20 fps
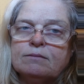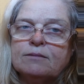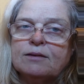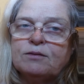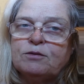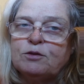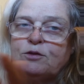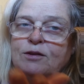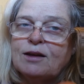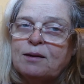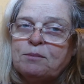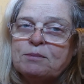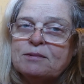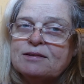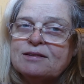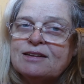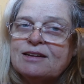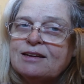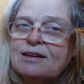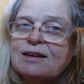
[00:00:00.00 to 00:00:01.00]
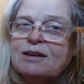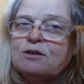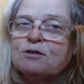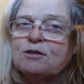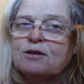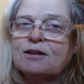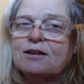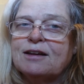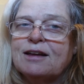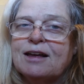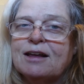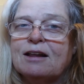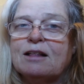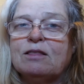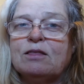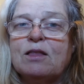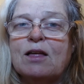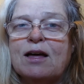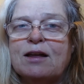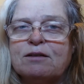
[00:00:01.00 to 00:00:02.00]
if you type in tiki, you're going to get a
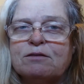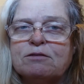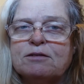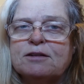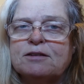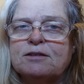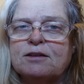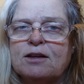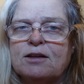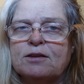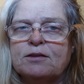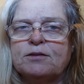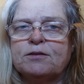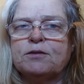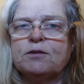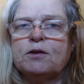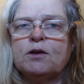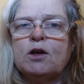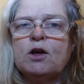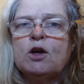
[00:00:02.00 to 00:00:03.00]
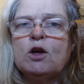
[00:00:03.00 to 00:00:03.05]
lot of results.